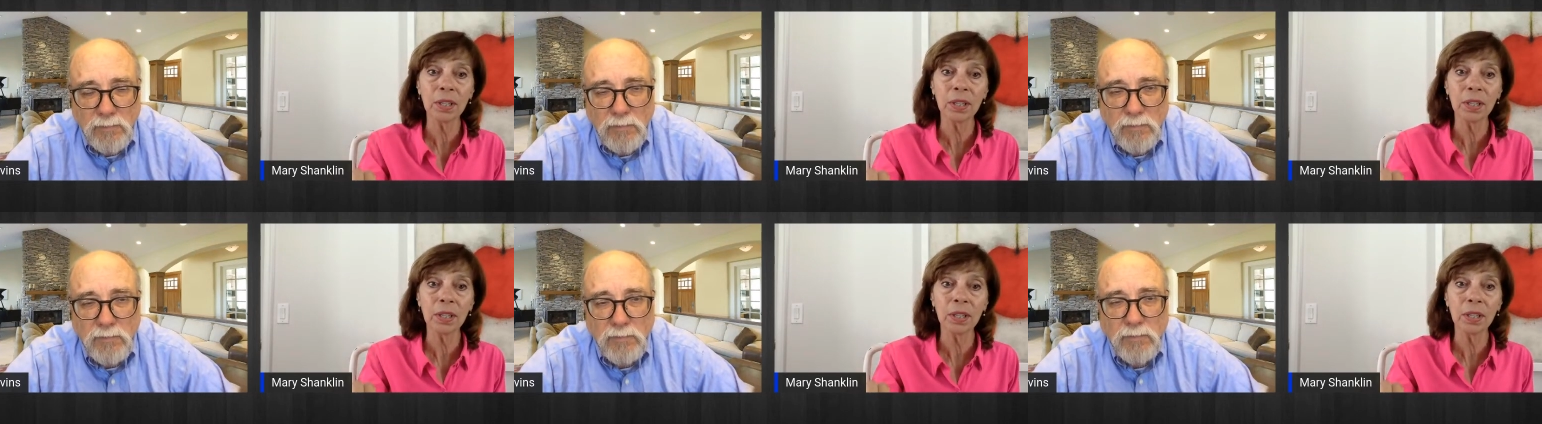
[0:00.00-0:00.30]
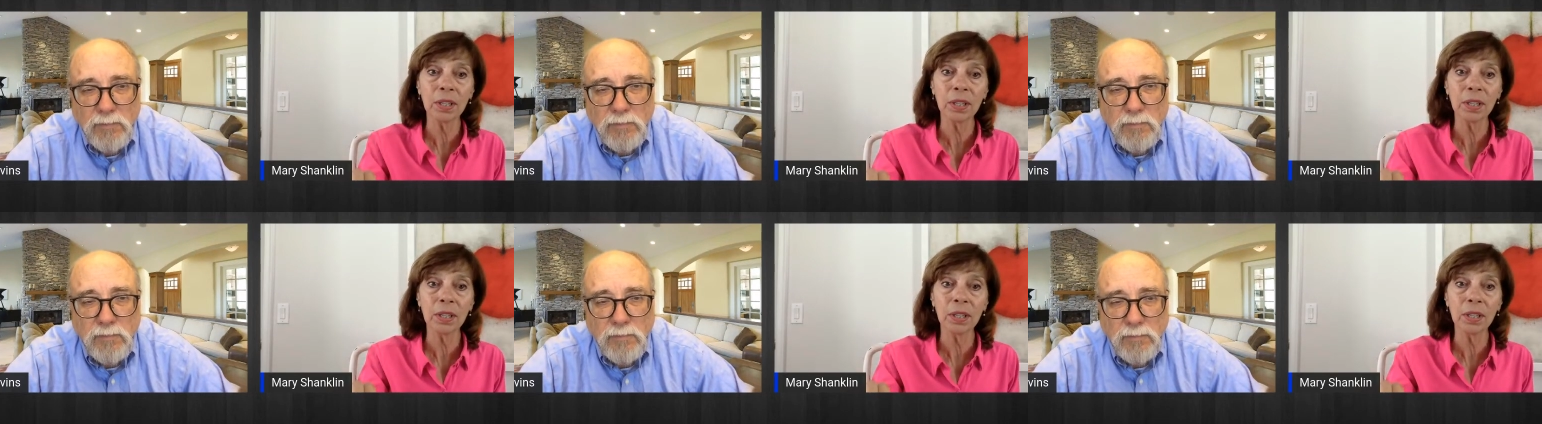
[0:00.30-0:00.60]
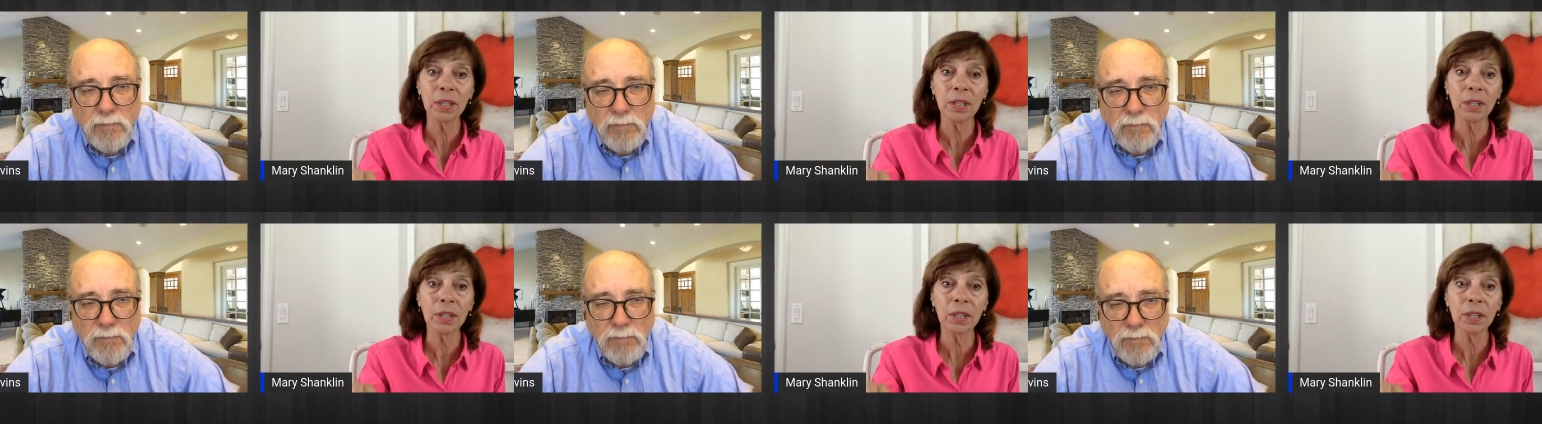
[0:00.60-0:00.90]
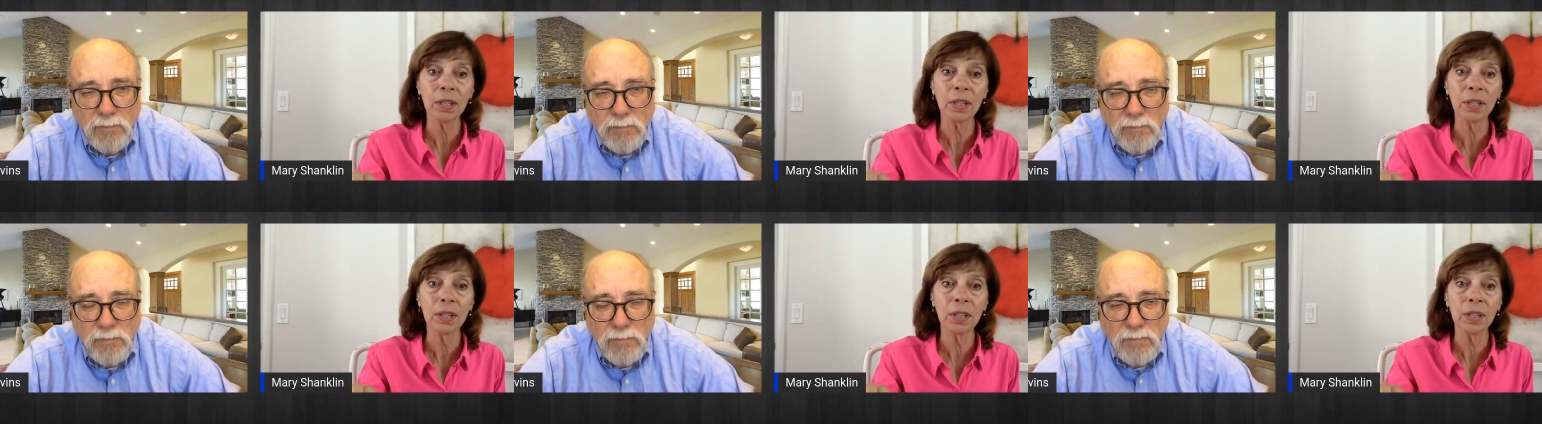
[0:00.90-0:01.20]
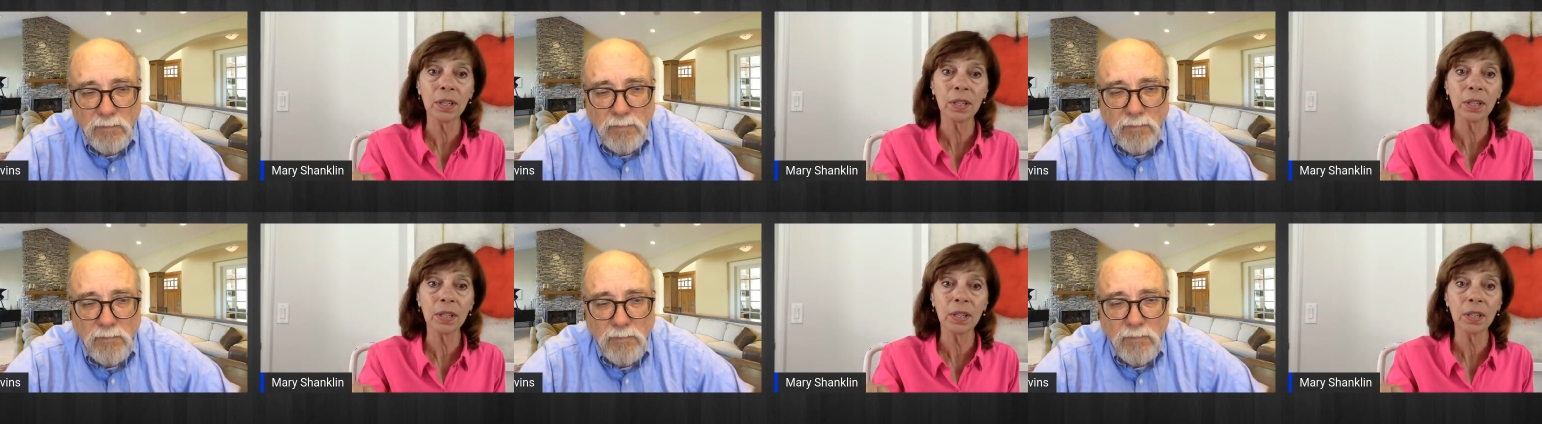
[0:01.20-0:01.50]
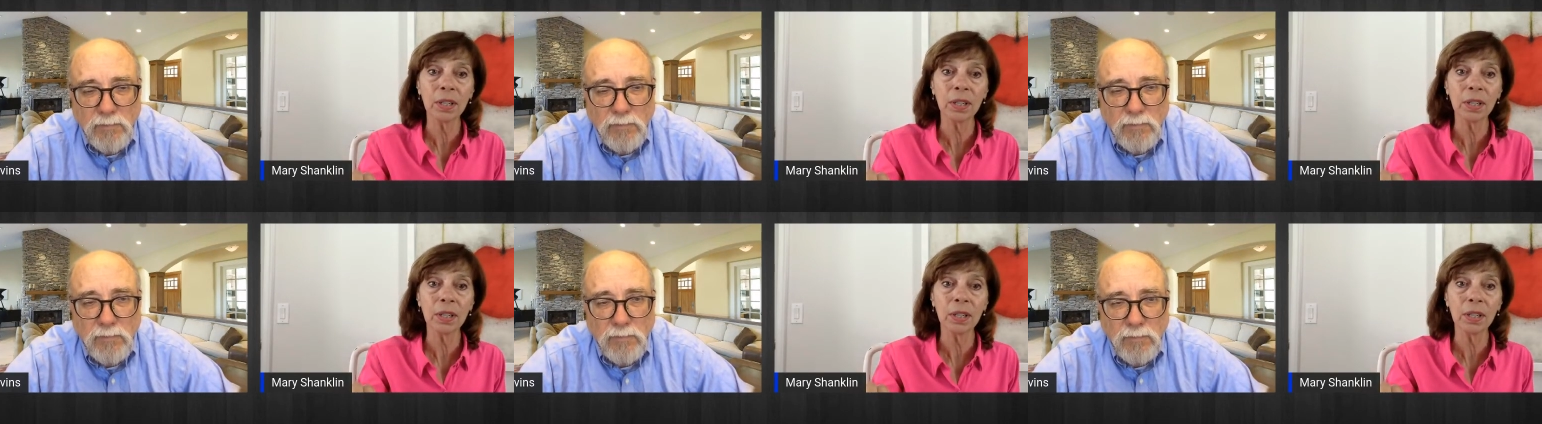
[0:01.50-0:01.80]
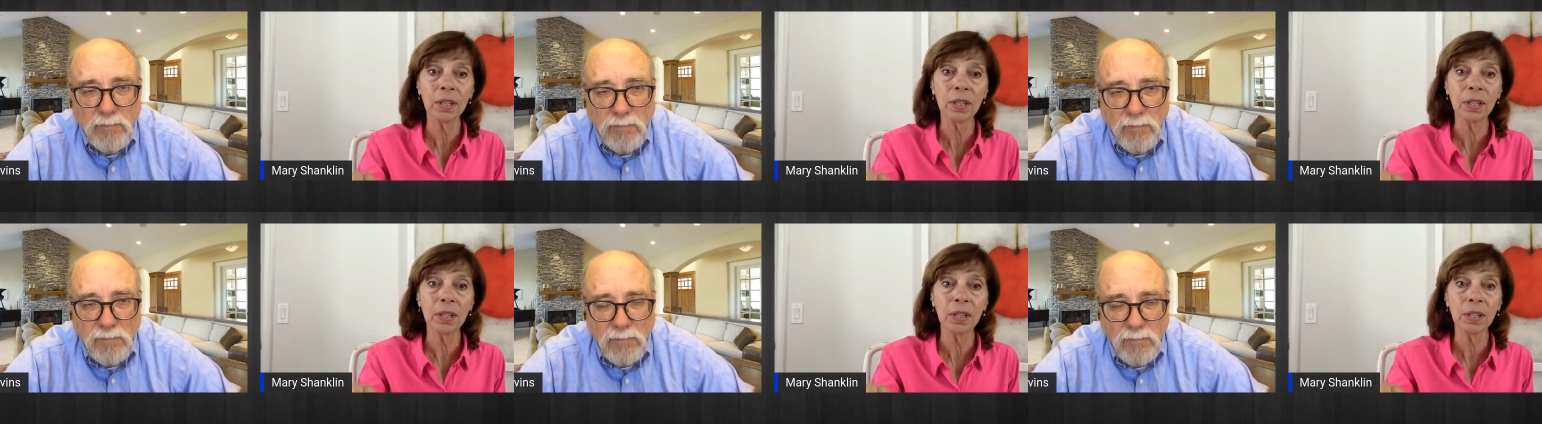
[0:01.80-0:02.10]

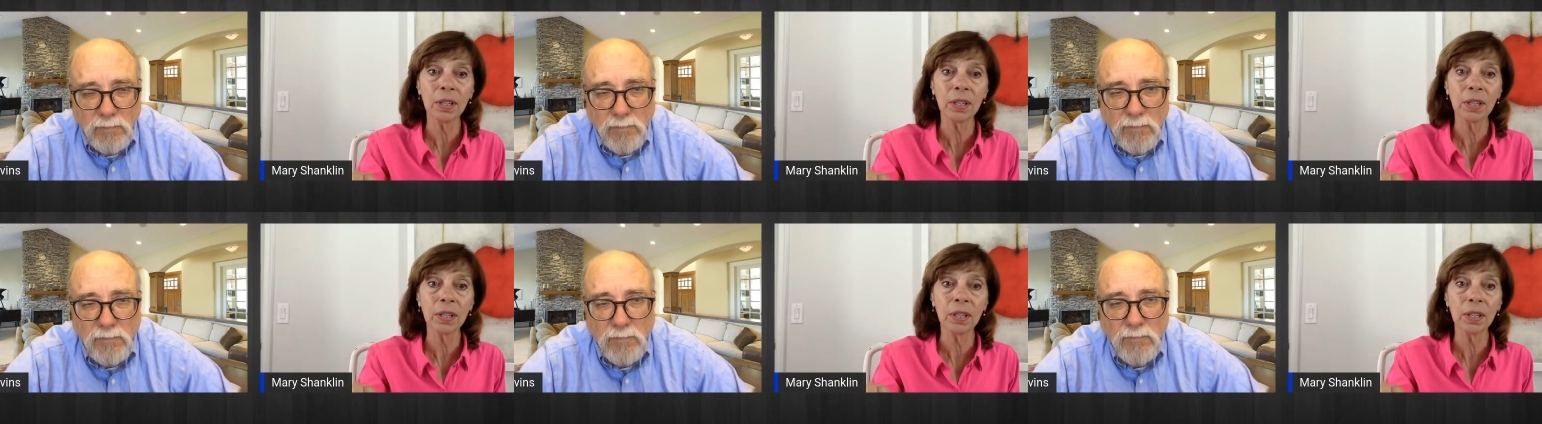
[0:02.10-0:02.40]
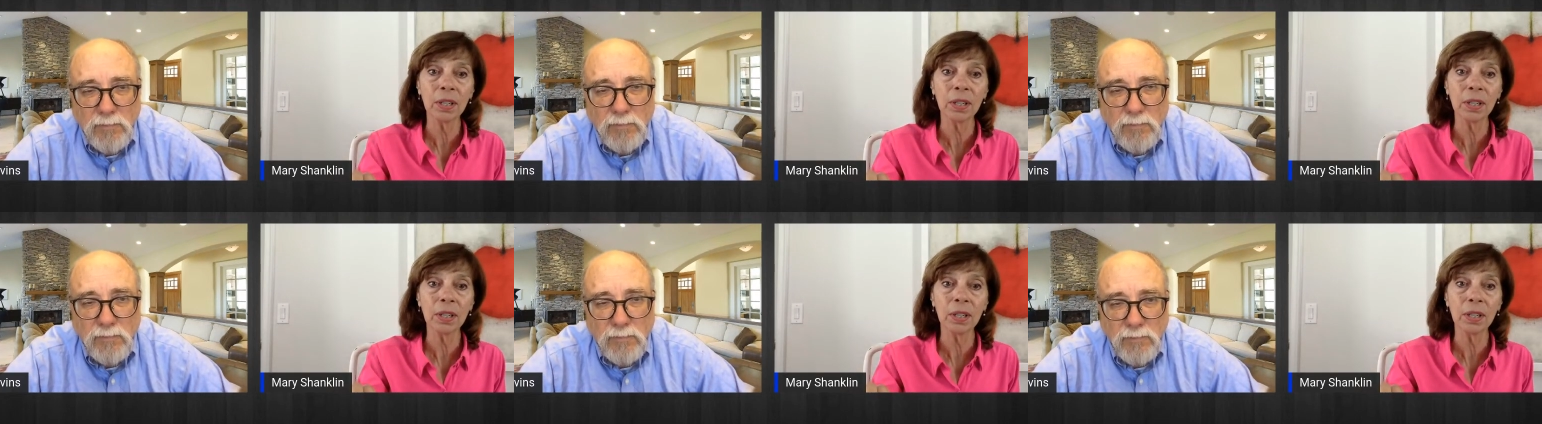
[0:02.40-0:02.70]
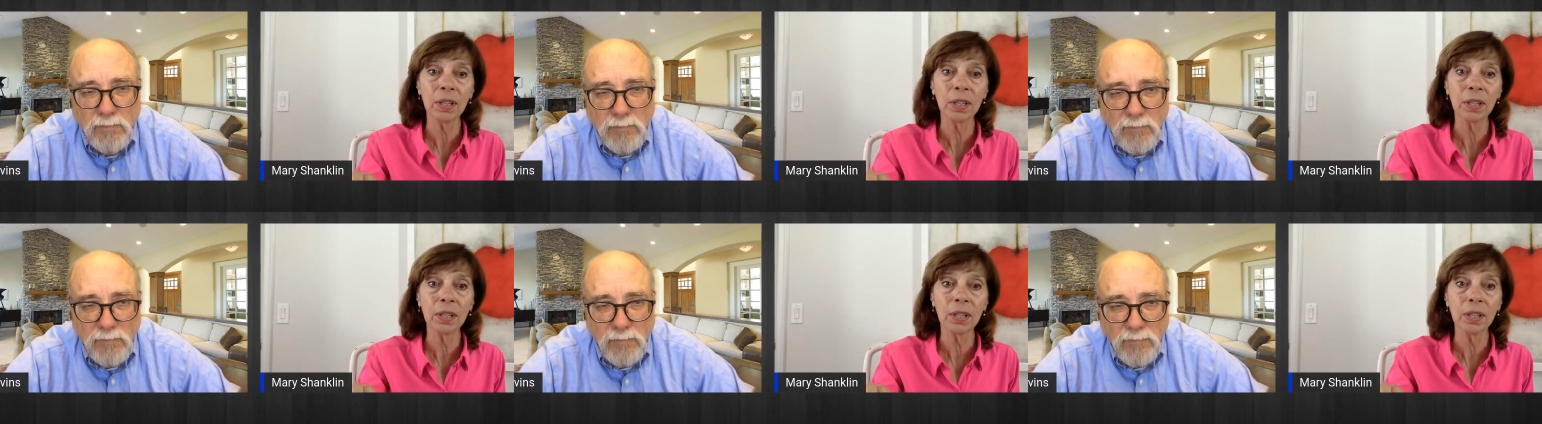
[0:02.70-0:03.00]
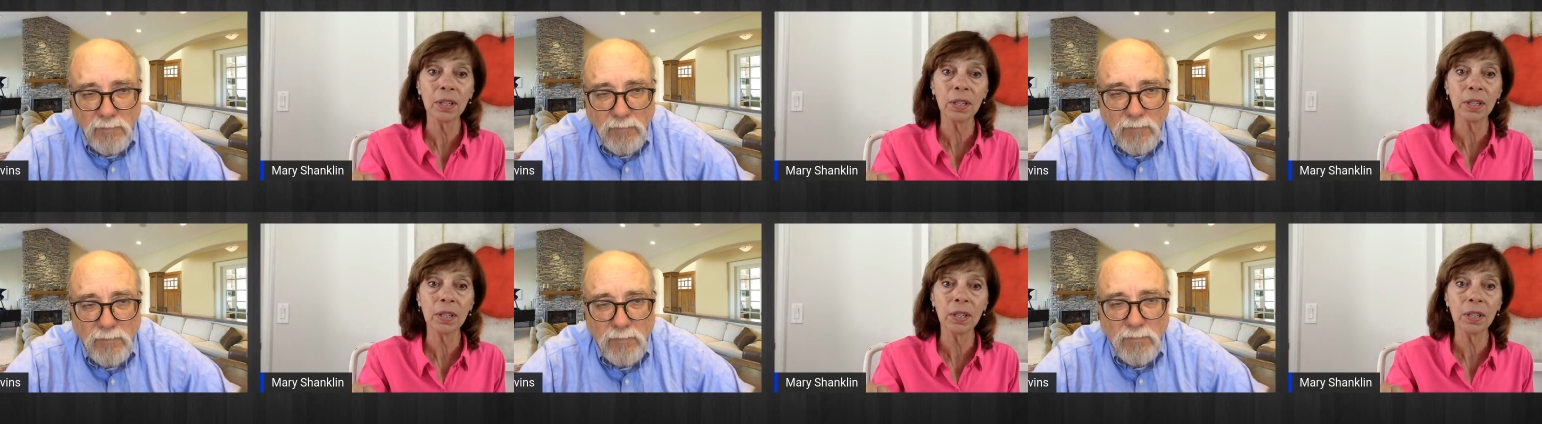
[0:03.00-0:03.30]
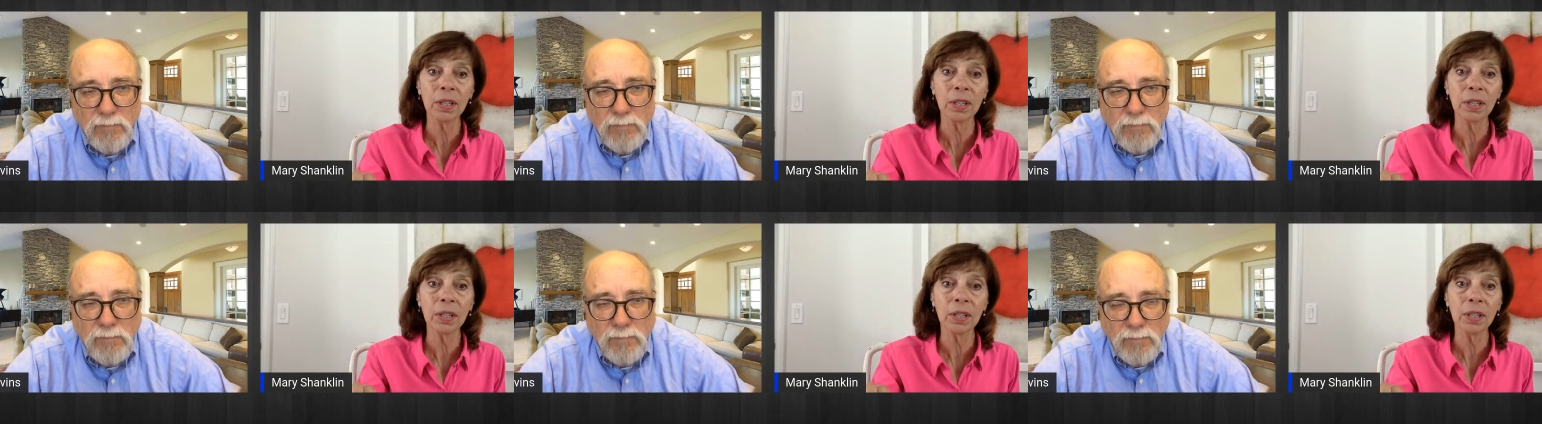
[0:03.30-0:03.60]
Nothing is said.